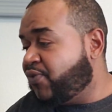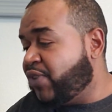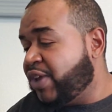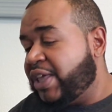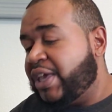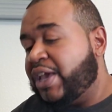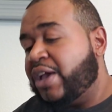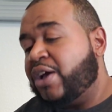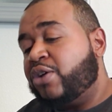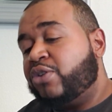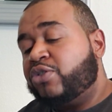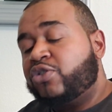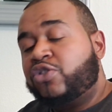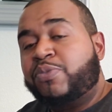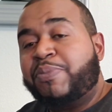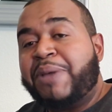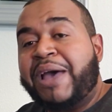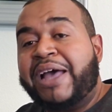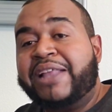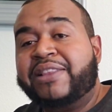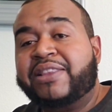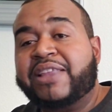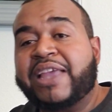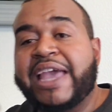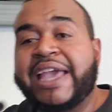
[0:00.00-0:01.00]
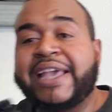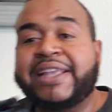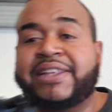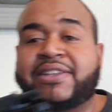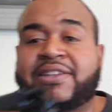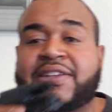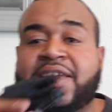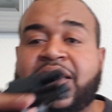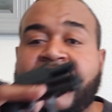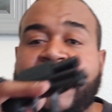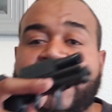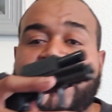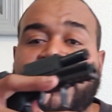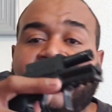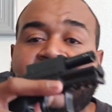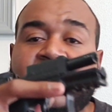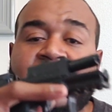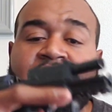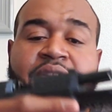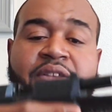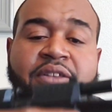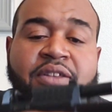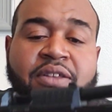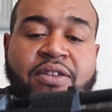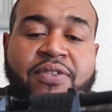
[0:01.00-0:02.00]
videos about the HK
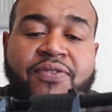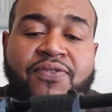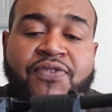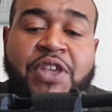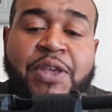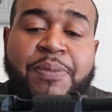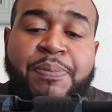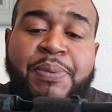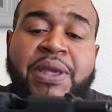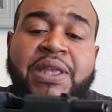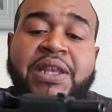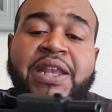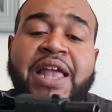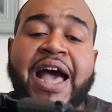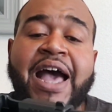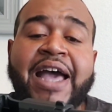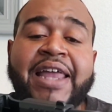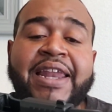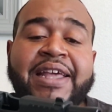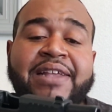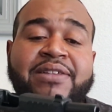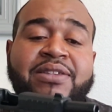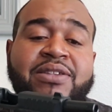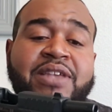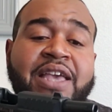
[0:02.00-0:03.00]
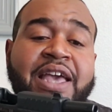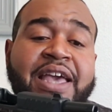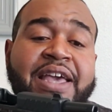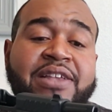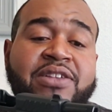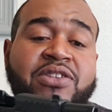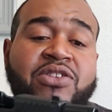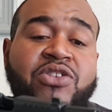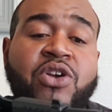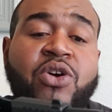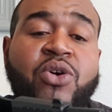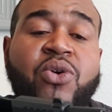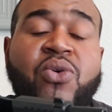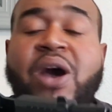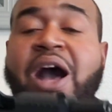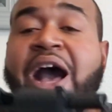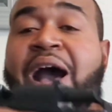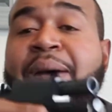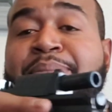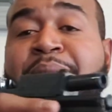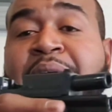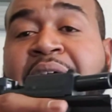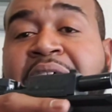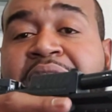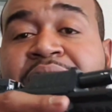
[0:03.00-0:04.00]
VP9SK, so
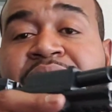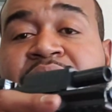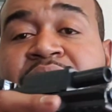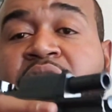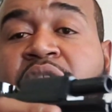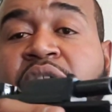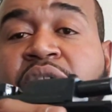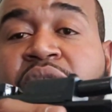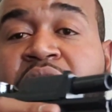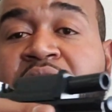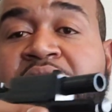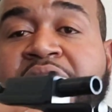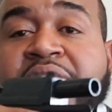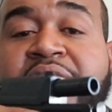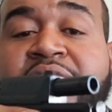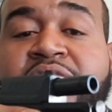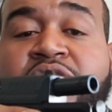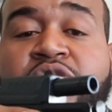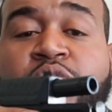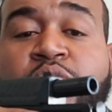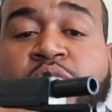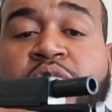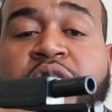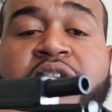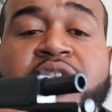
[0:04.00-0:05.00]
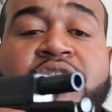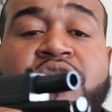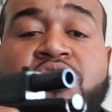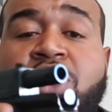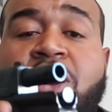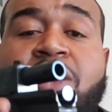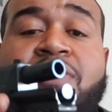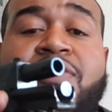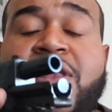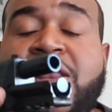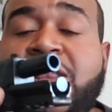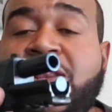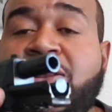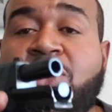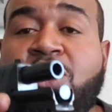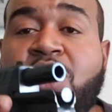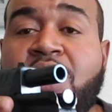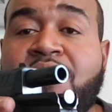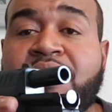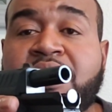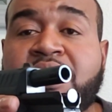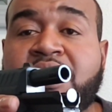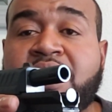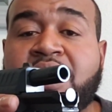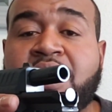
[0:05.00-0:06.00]
I'm not even gonna get into it because you already know
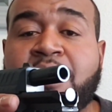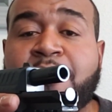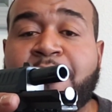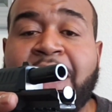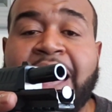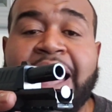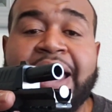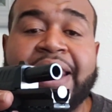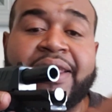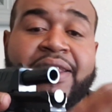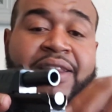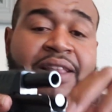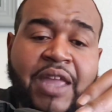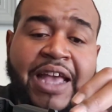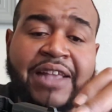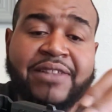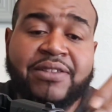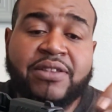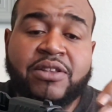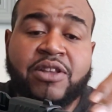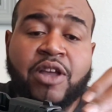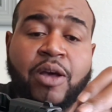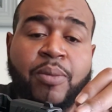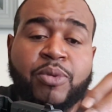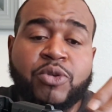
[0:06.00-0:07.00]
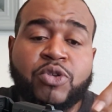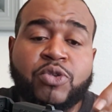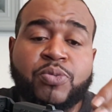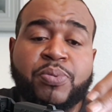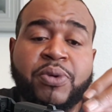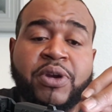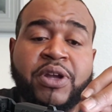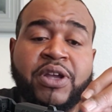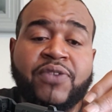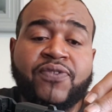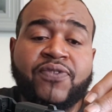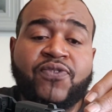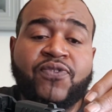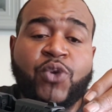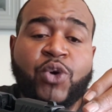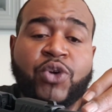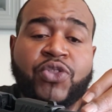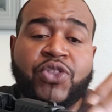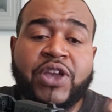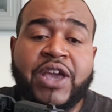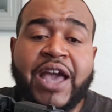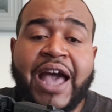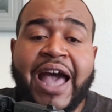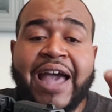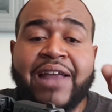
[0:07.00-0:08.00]
everything about it. Has a double spring for
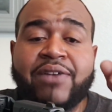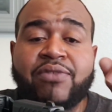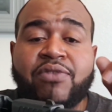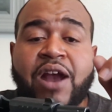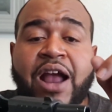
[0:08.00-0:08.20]
the guide